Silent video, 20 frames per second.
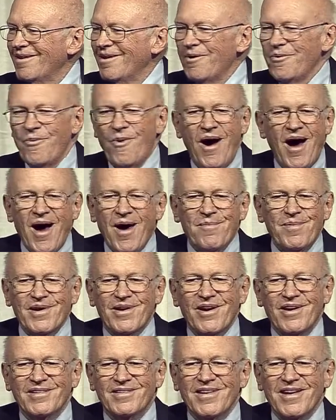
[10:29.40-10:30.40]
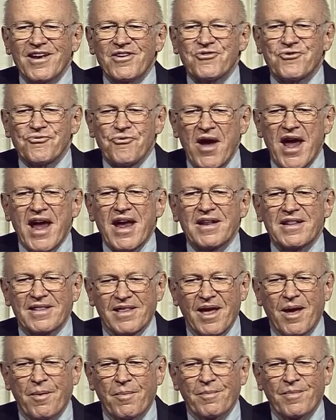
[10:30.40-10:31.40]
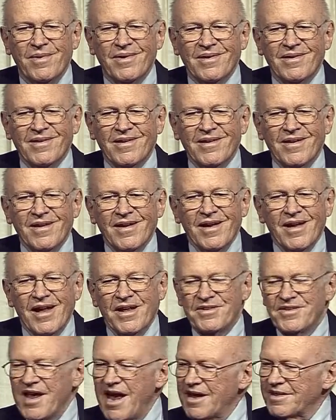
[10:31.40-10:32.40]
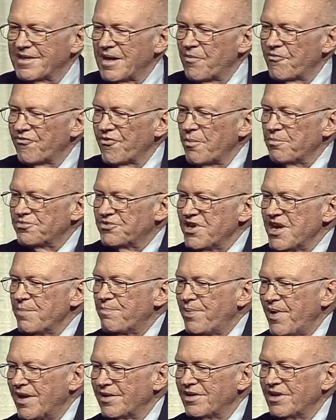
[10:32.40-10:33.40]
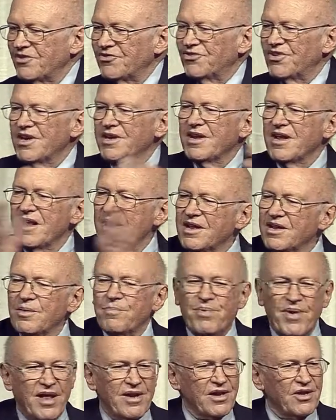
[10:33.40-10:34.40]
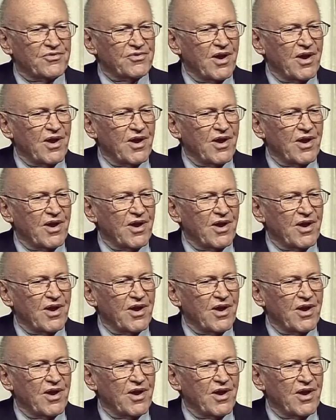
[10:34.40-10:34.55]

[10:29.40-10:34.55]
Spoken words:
Why? Because he had trained them and take them from dependency to independence.